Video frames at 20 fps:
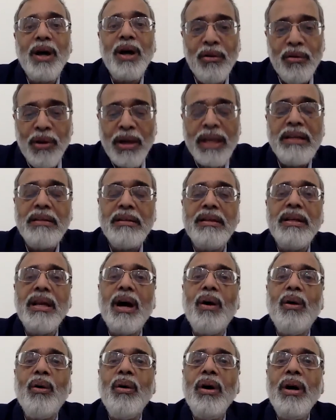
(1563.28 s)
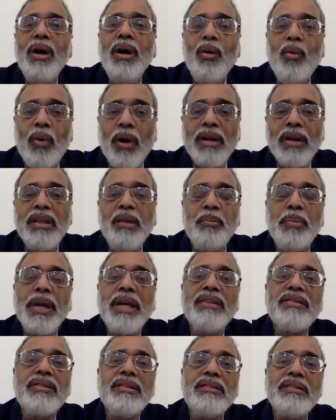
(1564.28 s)
right now what the
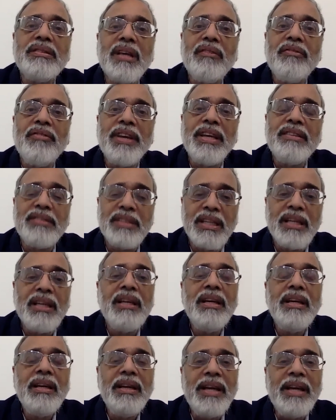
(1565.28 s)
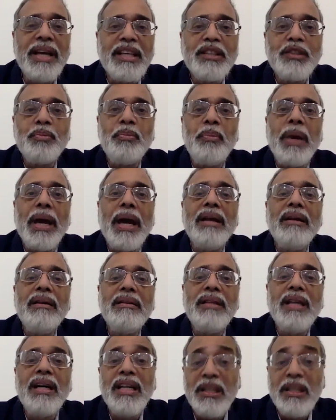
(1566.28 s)
patients are facing, expand
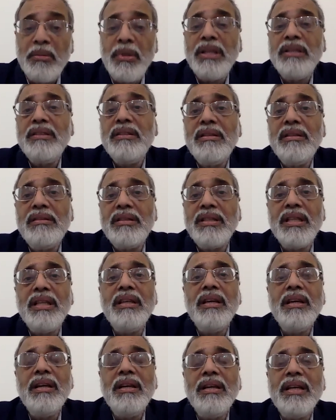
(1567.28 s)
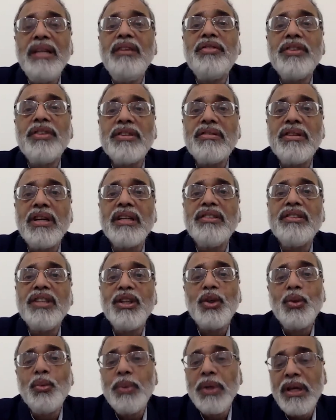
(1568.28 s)
the emergency infrastructure
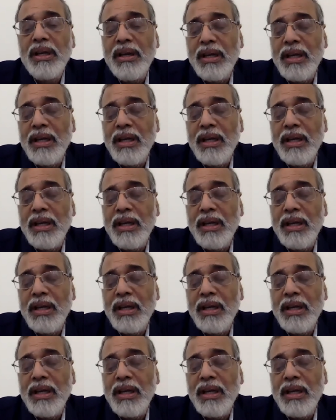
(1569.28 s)
to be,